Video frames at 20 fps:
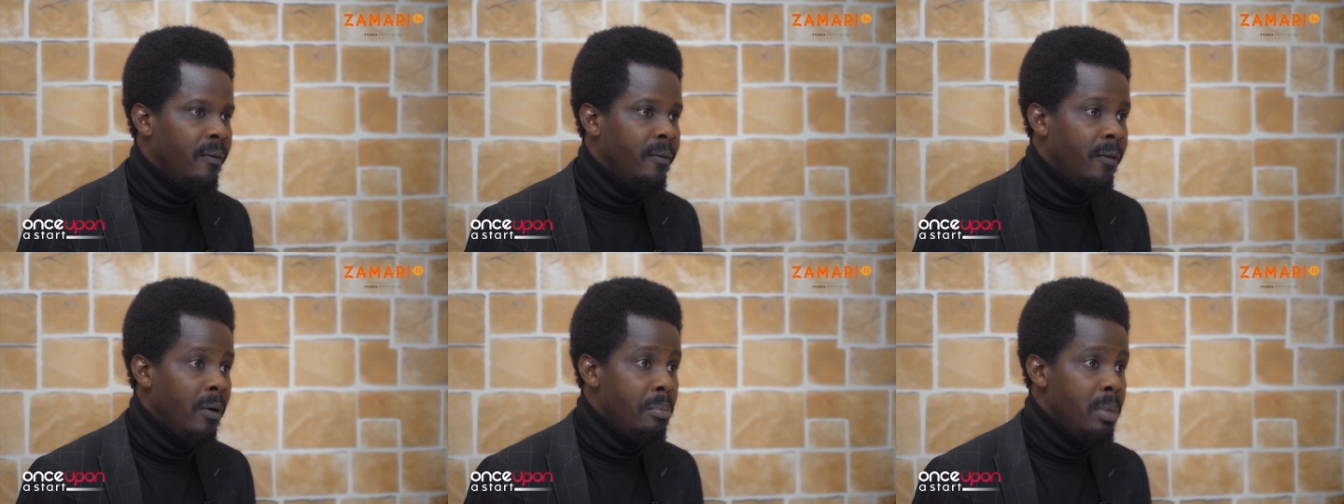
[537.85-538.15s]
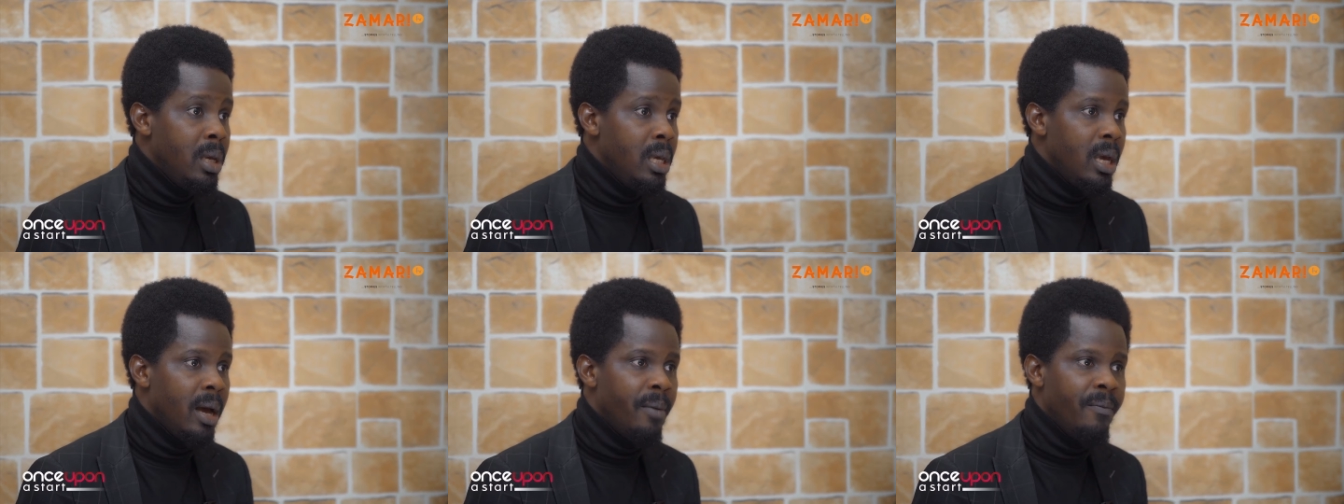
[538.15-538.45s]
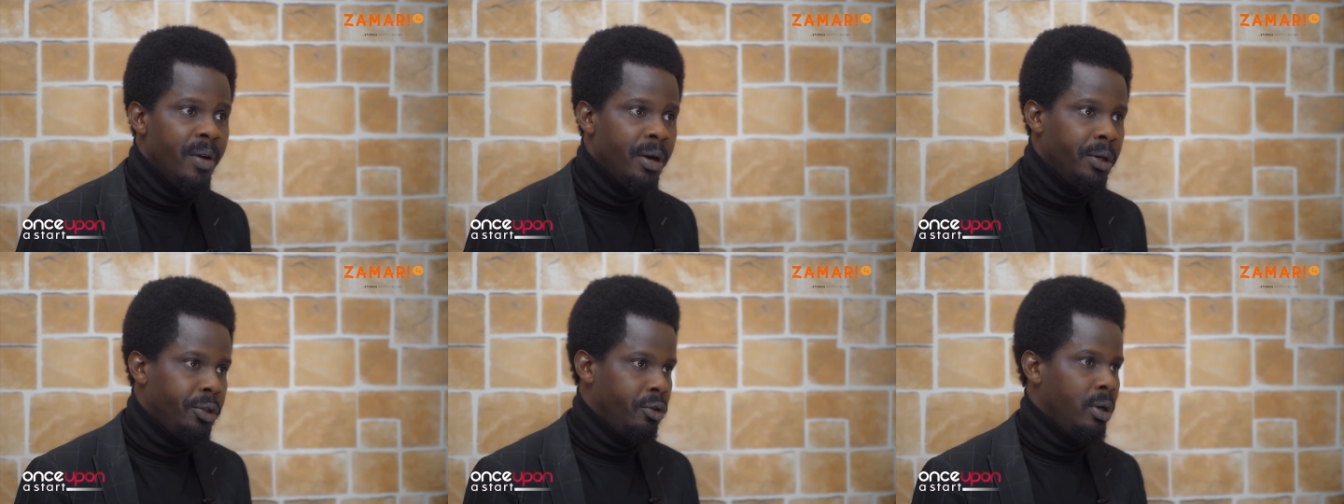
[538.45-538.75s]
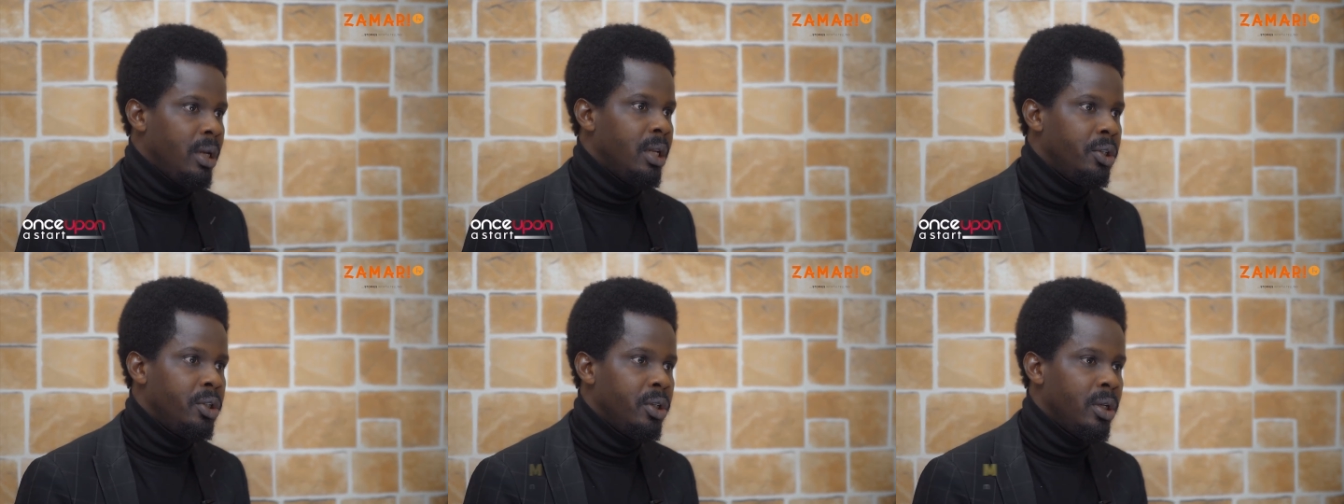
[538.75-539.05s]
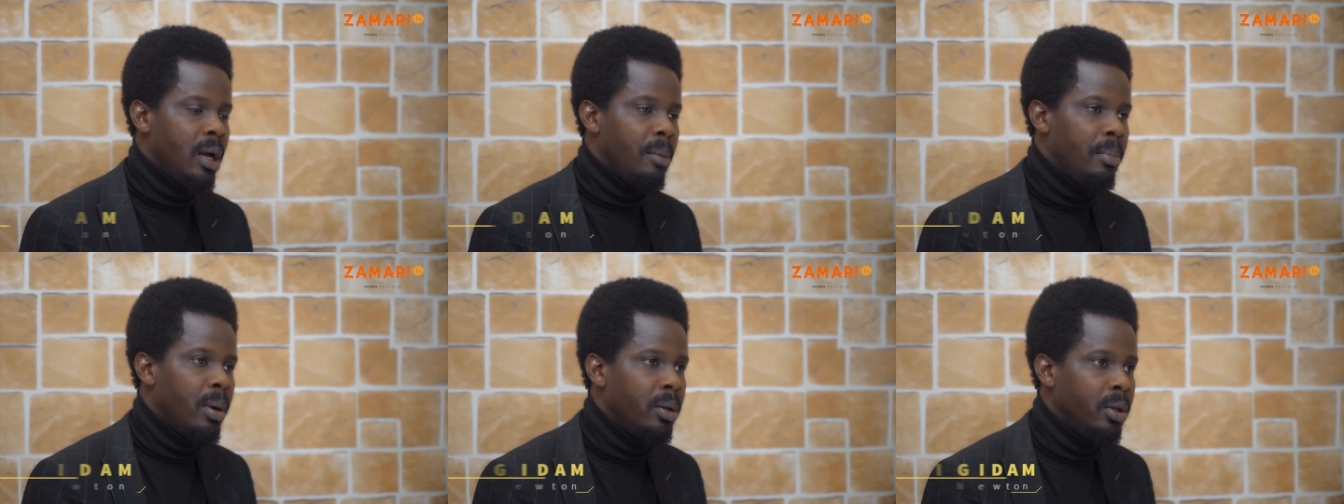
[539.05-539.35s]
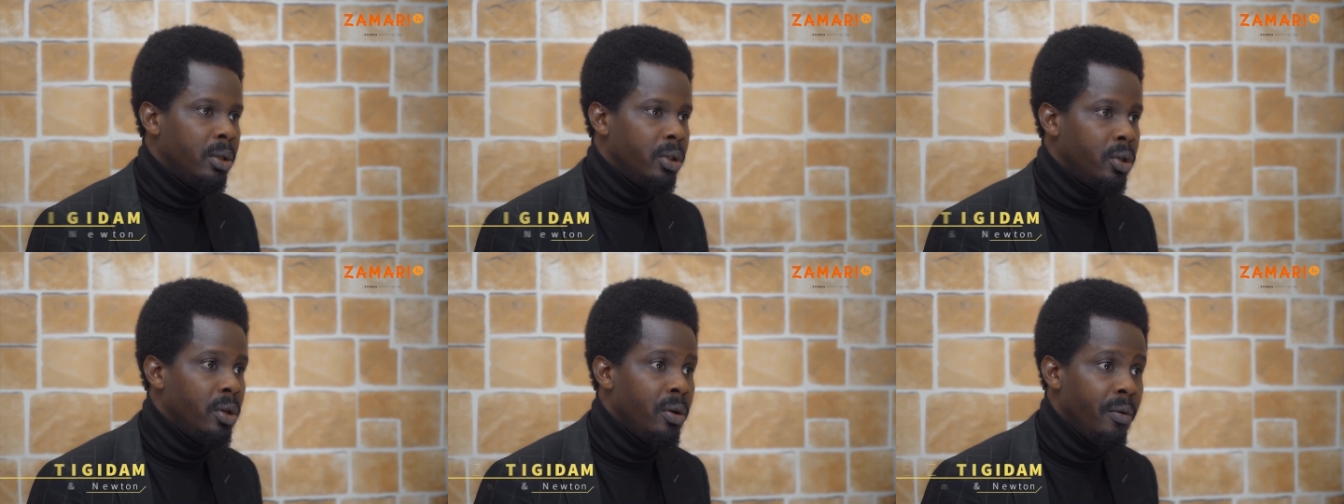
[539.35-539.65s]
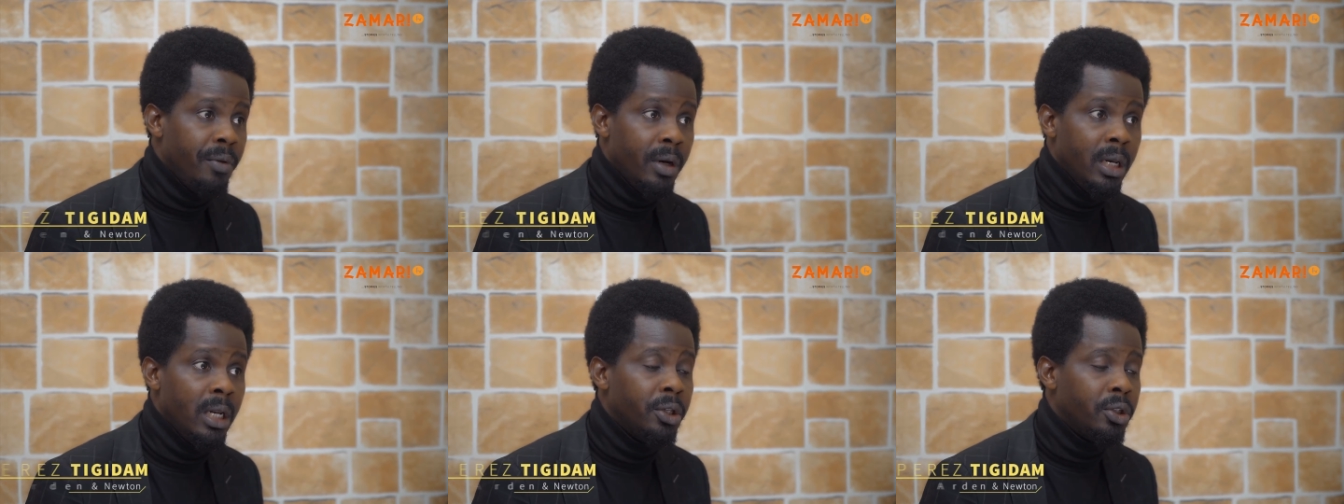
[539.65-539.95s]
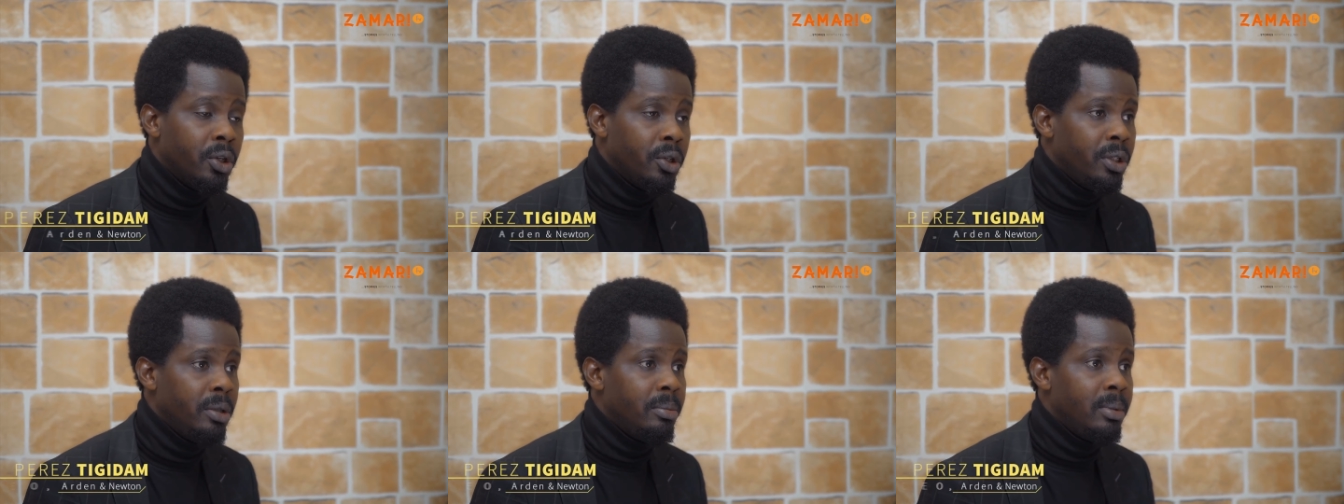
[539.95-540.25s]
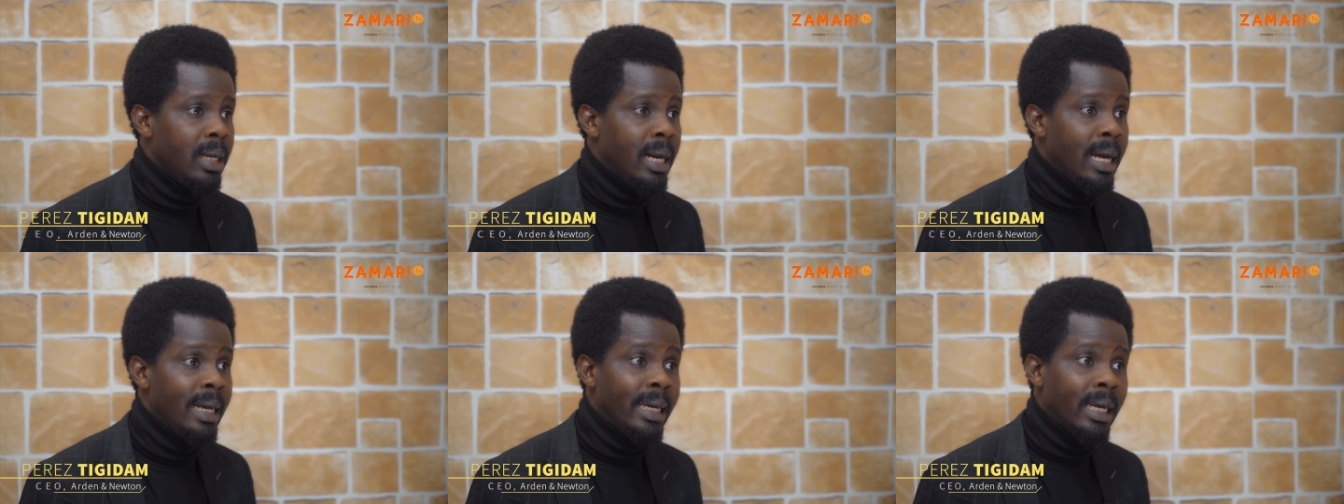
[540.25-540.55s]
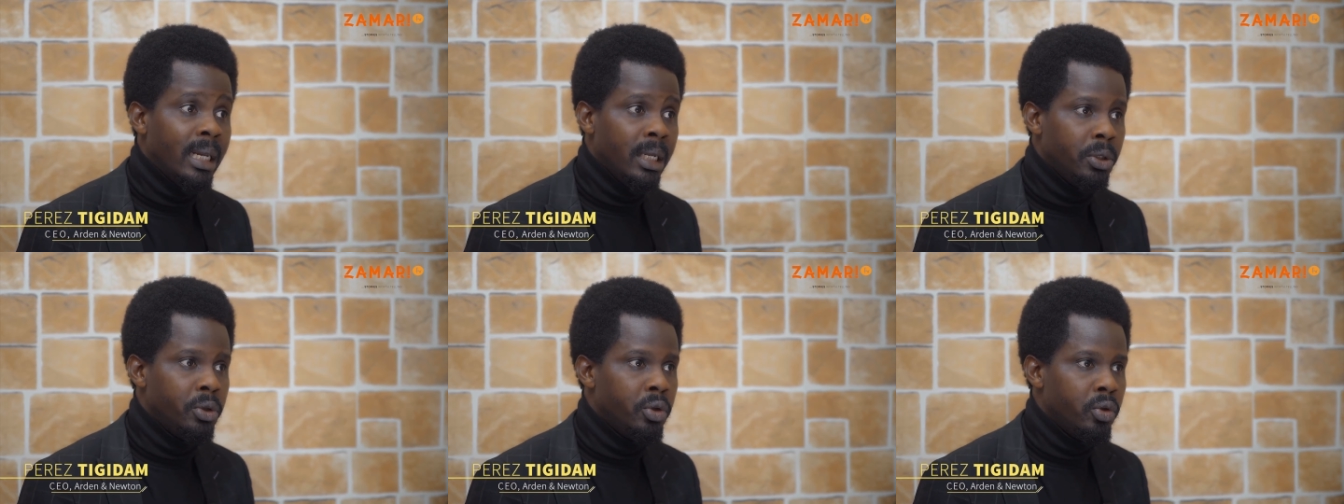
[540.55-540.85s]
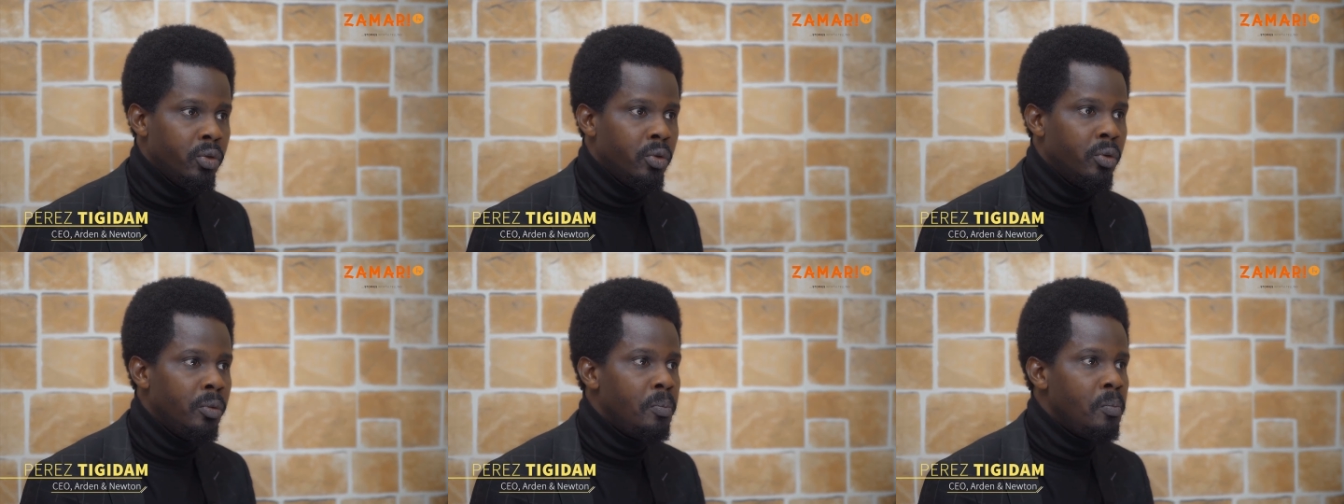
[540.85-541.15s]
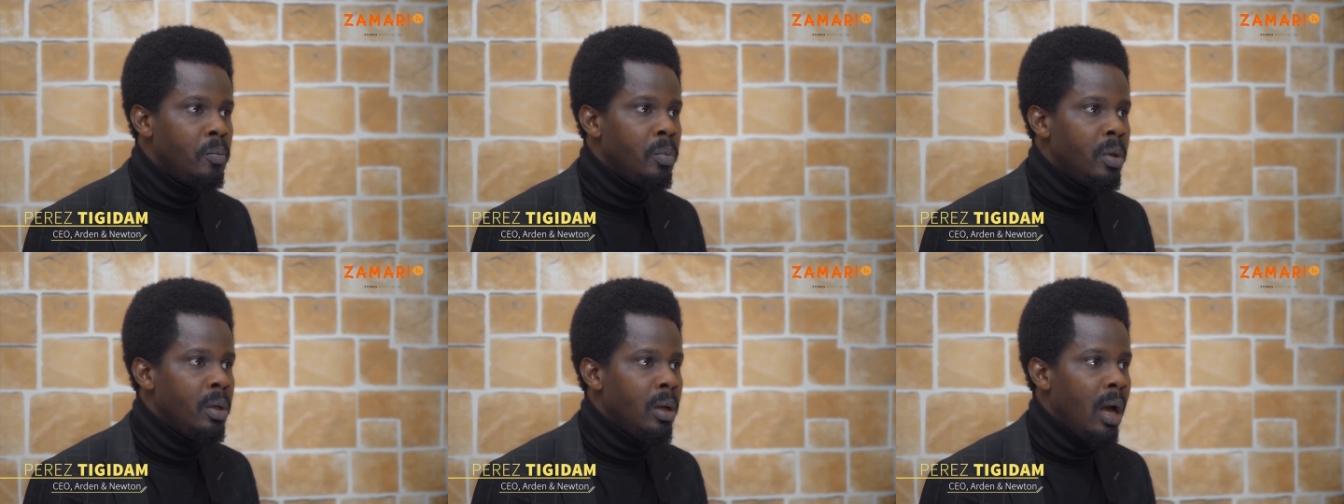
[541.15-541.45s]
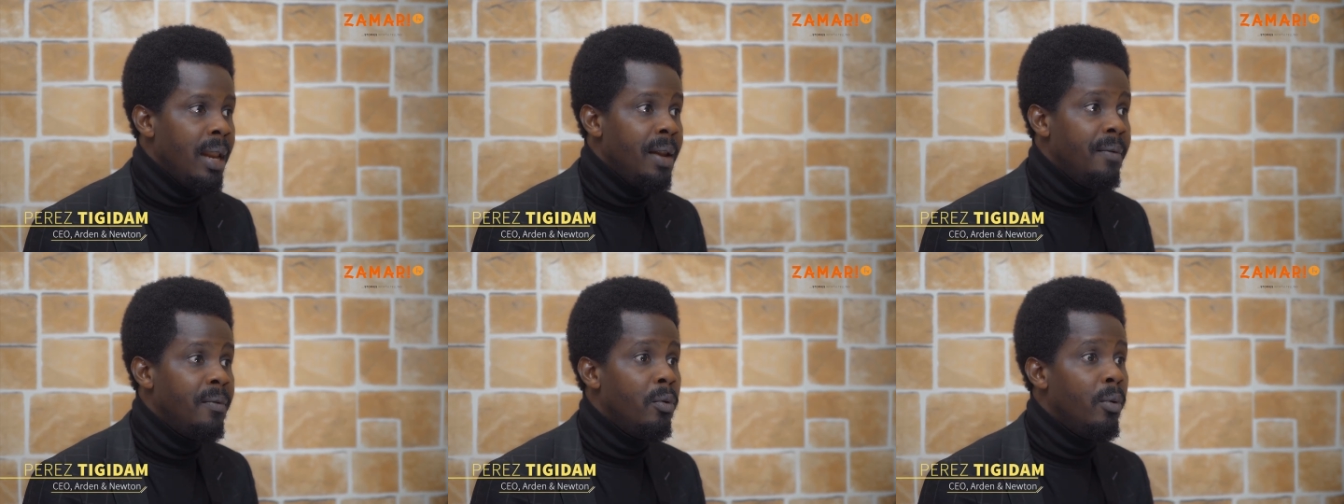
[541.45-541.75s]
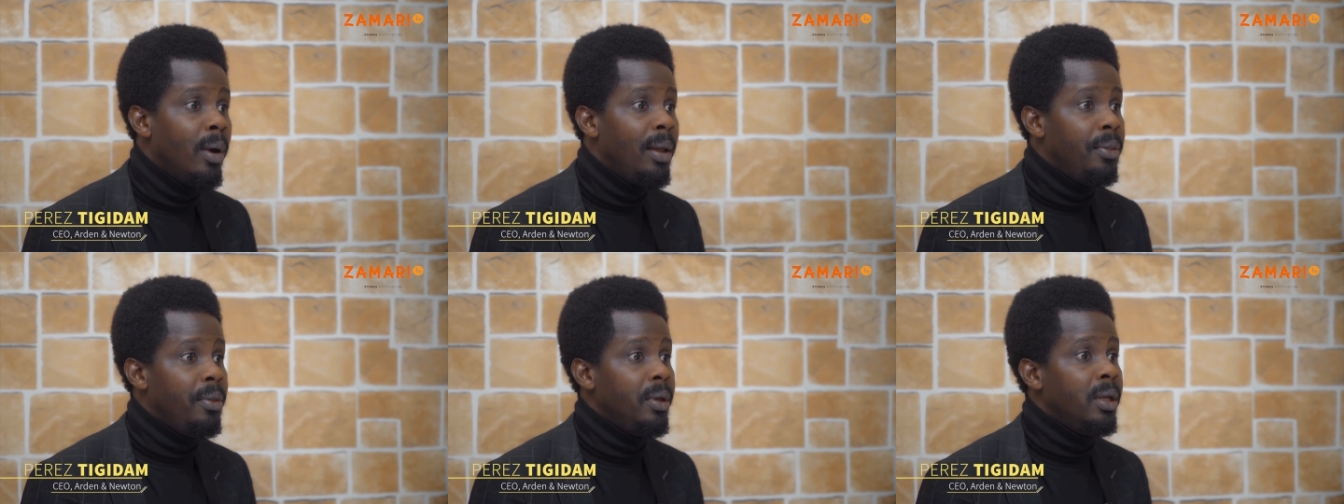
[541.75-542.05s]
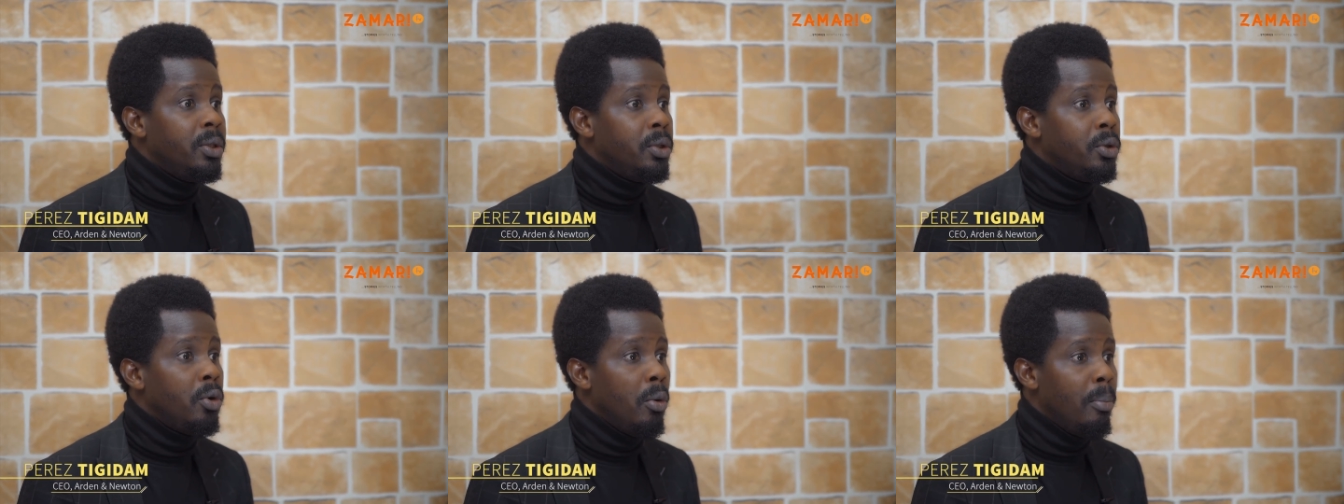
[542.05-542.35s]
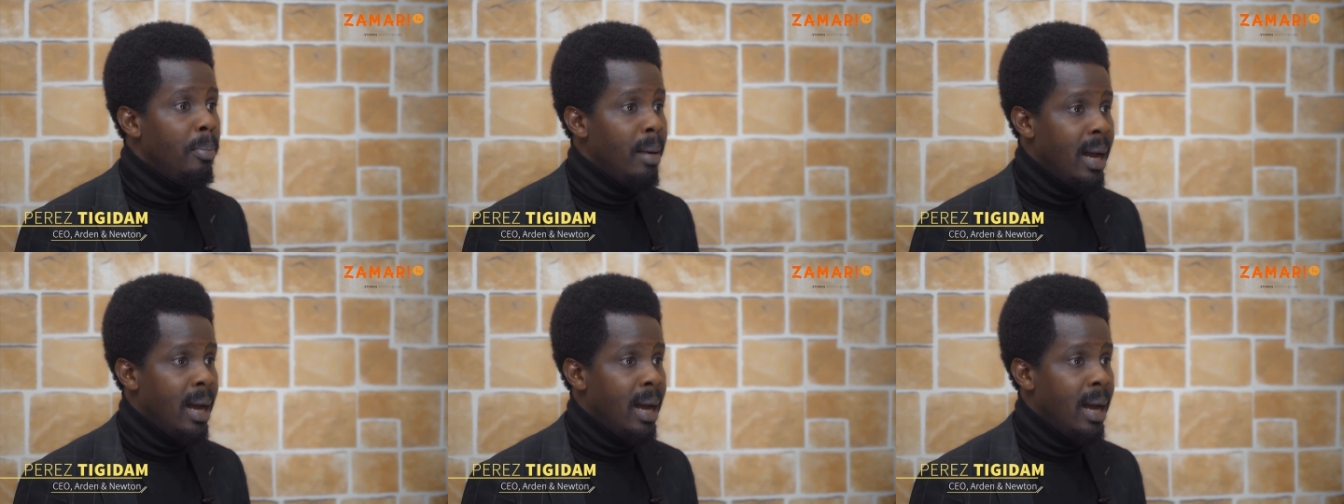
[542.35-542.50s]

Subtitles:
For me, I'm very strategic about the sort of relationships that I get into. And even when things go